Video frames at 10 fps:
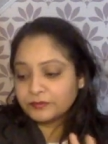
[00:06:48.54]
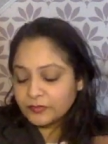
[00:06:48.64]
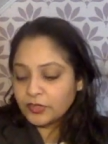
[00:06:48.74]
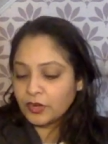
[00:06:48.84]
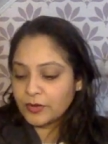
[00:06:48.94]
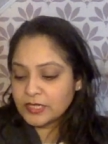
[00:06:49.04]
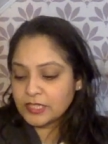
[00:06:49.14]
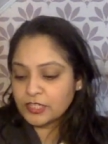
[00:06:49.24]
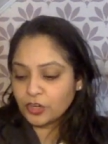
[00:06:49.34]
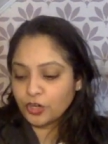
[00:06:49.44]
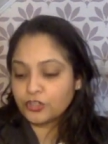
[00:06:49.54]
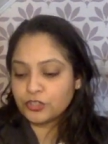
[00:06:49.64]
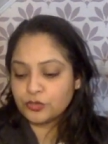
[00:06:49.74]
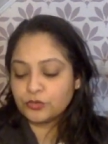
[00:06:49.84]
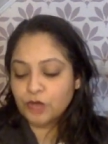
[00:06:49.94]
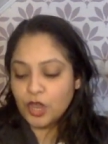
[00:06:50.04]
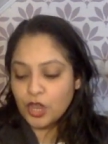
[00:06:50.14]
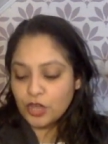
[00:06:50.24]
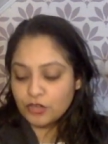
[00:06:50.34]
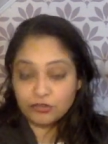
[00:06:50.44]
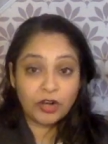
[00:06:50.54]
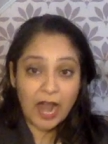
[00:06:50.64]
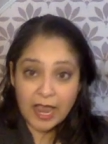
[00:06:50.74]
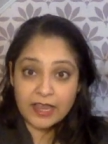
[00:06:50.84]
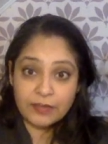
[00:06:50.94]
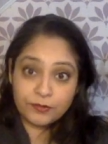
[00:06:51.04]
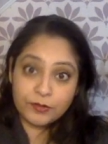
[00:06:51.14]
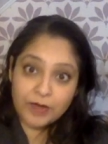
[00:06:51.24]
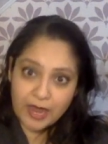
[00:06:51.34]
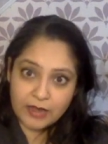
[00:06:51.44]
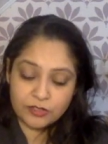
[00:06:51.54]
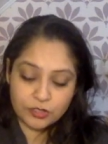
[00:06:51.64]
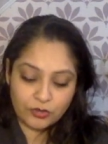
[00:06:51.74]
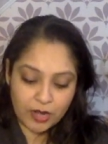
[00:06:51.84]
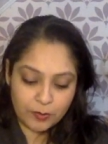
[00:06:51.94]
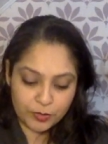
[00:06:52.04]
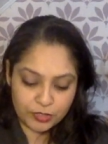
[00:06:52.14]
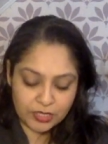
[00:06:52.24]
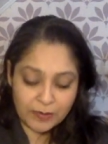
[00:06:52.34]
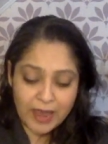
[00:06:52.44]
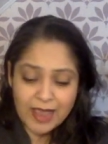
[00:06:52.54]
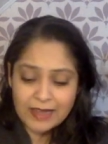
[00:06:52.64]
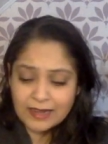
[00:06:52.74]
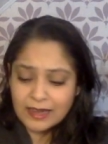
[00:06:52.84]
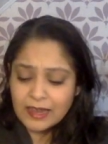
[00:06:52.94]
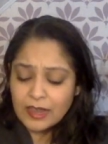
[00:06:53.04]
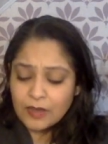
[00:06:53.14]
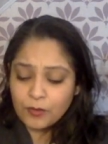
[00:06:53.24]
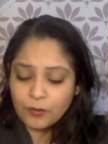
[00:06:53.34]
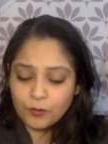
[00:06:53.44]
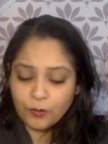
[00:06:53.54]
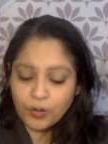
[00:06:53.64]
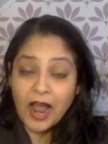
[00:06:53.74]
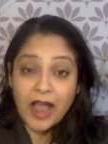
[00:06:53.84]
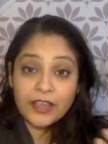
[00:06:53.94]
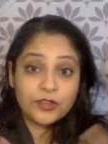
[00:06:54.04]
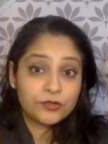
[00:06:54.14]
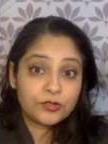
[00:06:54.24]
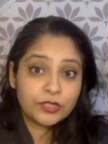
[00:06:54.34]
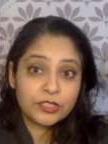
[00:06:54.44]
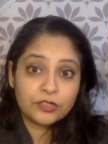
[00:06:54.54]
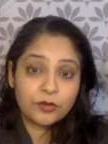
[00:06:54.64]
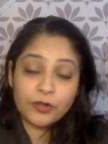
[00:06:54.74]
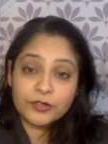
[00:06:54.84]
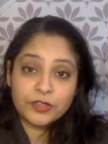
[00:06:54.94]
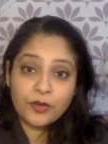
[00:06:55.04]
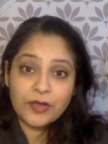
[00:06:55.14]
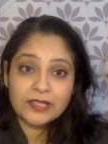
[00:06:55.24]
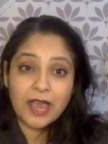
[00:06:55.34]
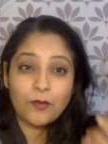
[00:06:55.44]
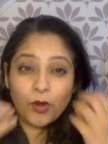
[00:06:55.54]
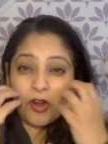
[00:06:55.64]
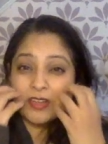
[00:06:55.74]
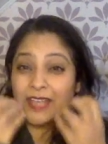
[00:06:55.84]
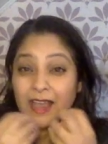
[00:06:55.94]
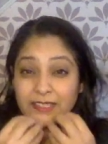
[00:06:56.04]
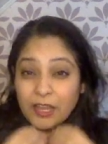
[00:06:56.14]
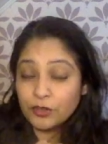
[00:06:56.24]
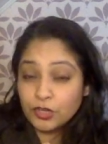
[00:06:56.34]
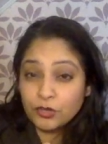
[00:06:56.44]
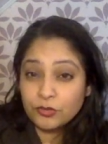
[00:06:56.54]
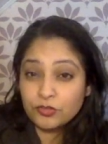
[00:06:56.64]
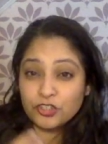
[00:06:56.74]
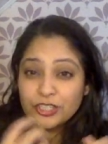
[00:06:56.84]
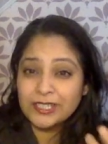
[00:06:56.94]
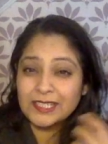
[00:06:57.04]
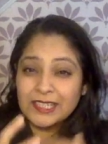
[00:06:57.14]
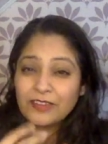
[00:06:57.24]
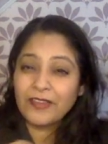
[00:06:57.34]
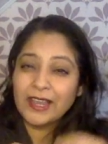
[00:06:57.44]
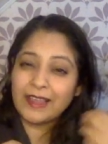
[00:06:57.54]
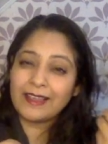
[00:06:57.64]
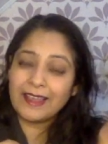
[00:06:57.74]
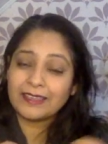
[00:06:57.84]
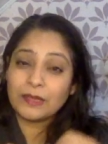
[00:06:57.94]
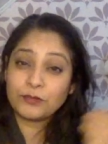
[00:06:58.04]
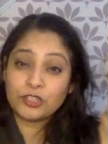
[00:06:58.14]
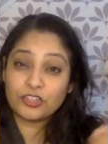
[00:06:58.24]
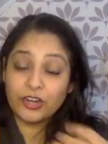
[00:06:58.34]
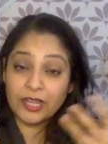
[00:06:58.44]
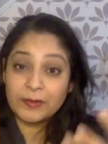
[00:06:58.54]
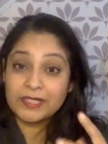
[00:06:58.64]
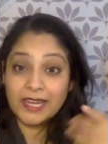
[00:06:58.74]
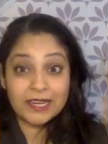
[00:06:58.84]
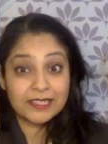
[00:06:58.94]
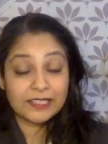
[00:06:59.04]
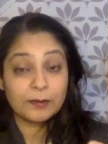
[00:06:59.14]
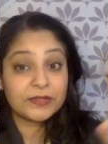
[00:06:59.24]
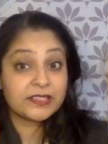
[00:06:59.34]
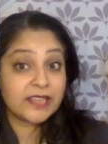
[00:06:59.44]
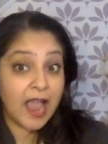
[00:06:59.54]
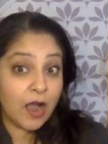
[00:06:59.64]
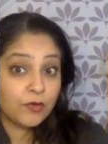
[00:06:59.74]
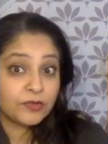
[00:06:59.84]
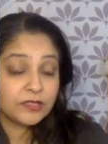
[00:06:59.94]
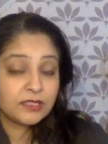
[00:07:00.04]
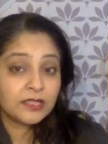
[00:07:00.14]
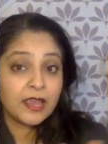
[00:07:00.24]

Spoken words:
You know, it doesn't hurt to try, if you can, to try to push them. And what I usually do also is I work on tactile cues just to see if I can get them to start imitating some sounds.